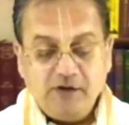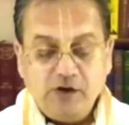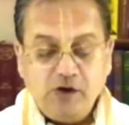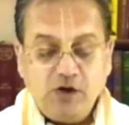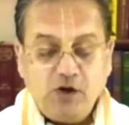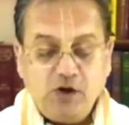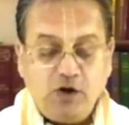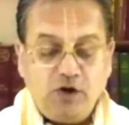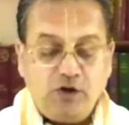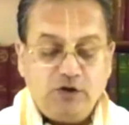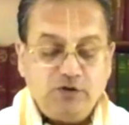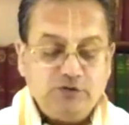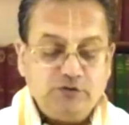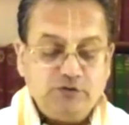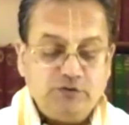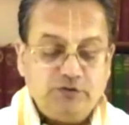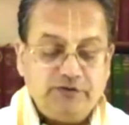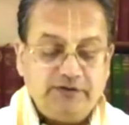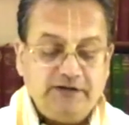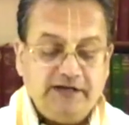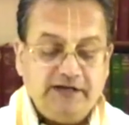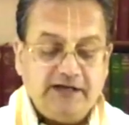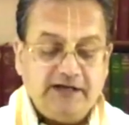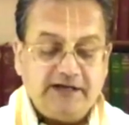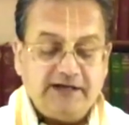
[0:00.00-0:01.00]
Although
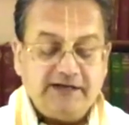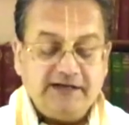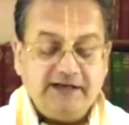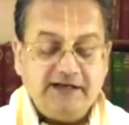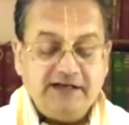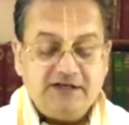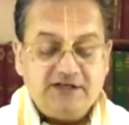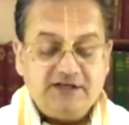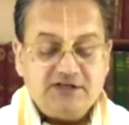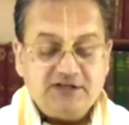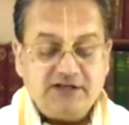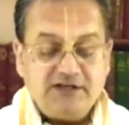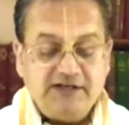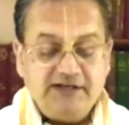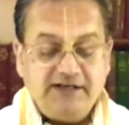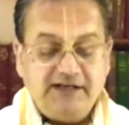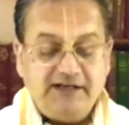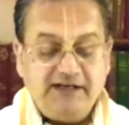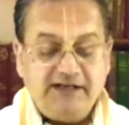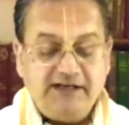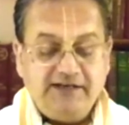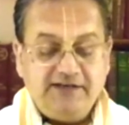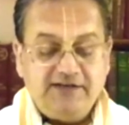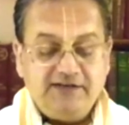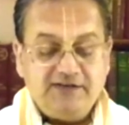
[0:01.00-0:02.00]
they are
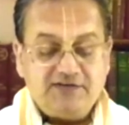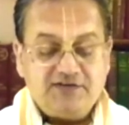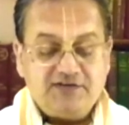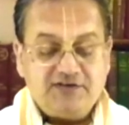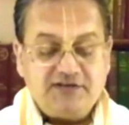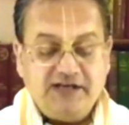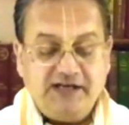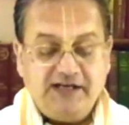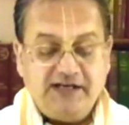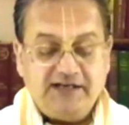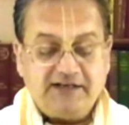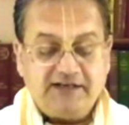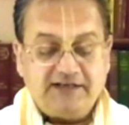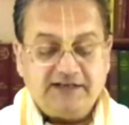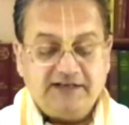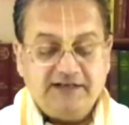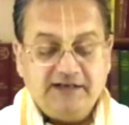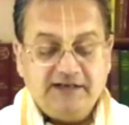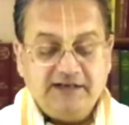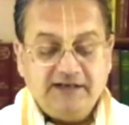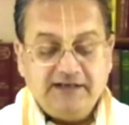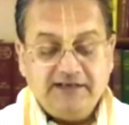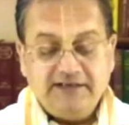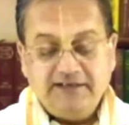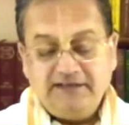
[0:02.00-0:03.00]
eternally distinct,
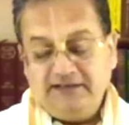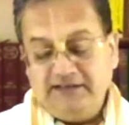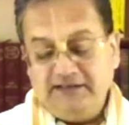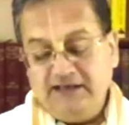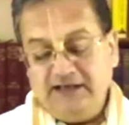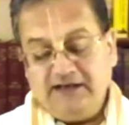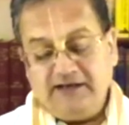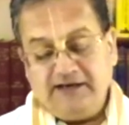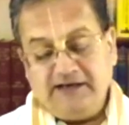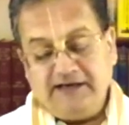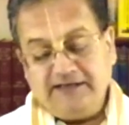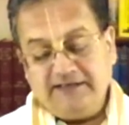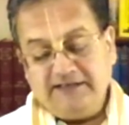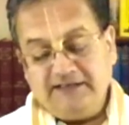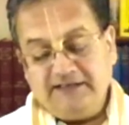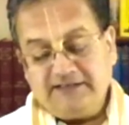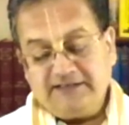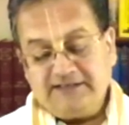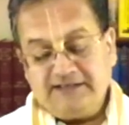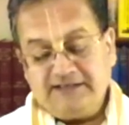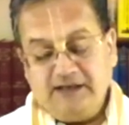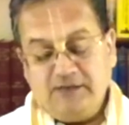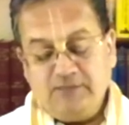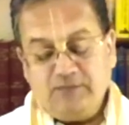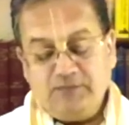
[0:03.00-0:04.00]
they are at the
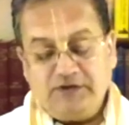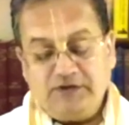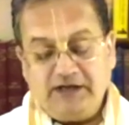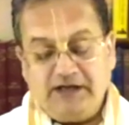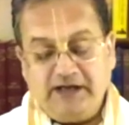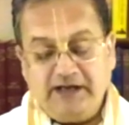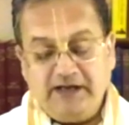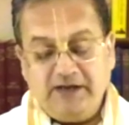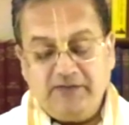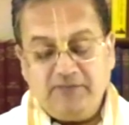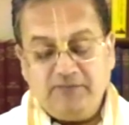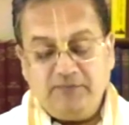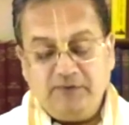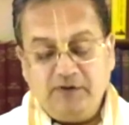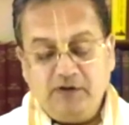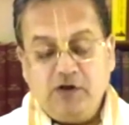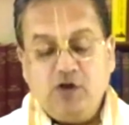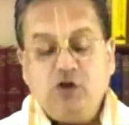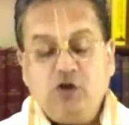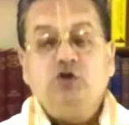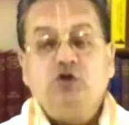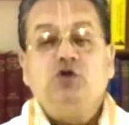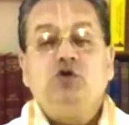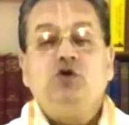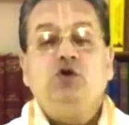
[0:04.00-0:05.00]
same time
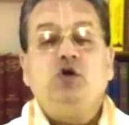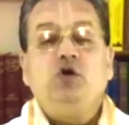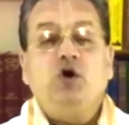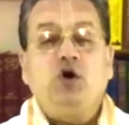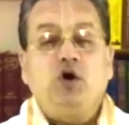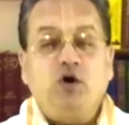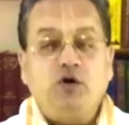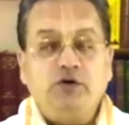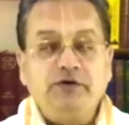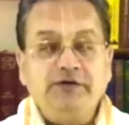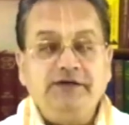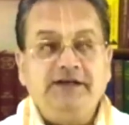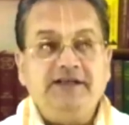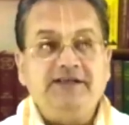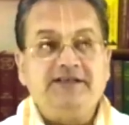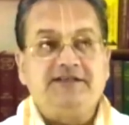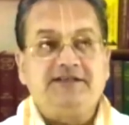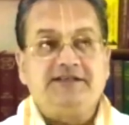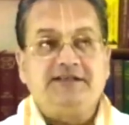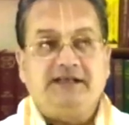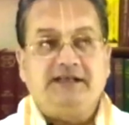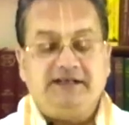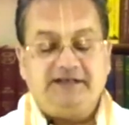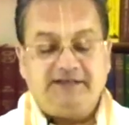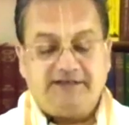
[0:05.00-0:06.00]

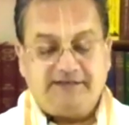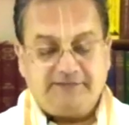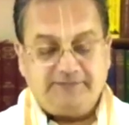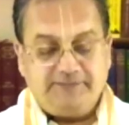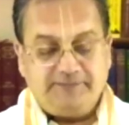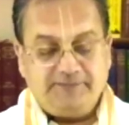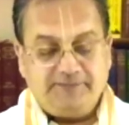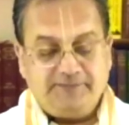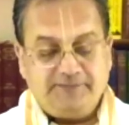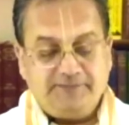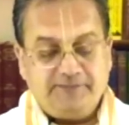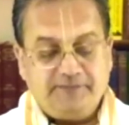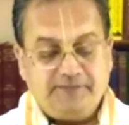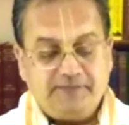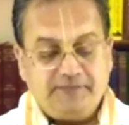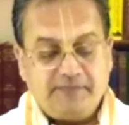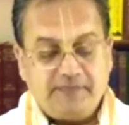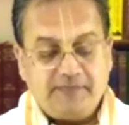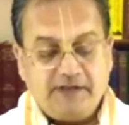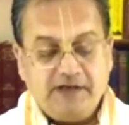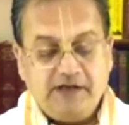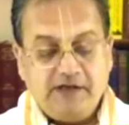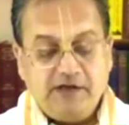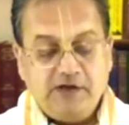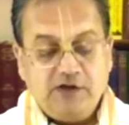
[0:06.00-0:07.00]
non-distinct,
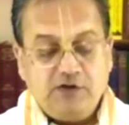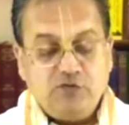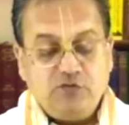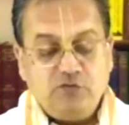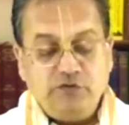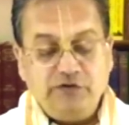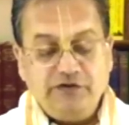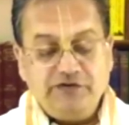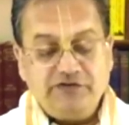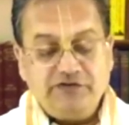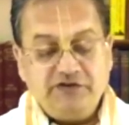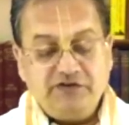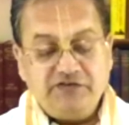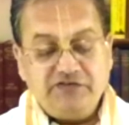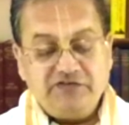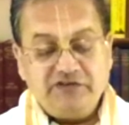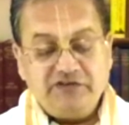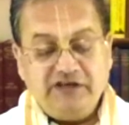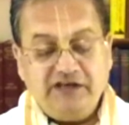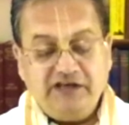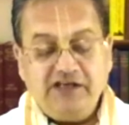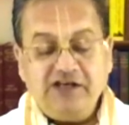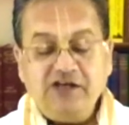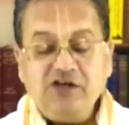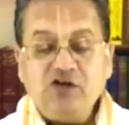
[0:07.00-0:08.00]
which is
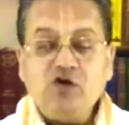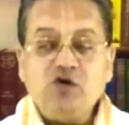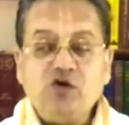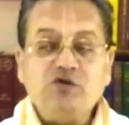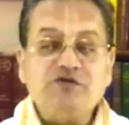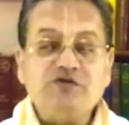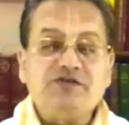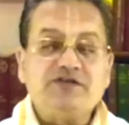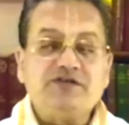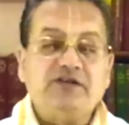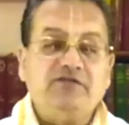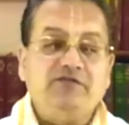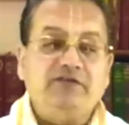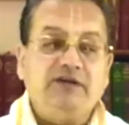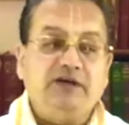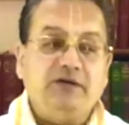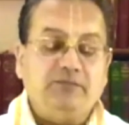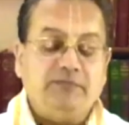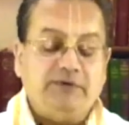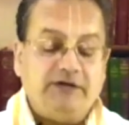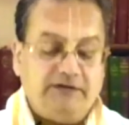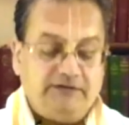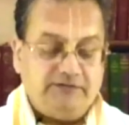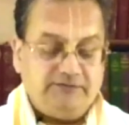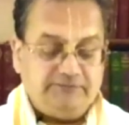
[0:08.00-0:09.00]

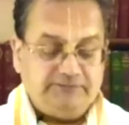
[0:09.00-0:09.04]
inconceivable.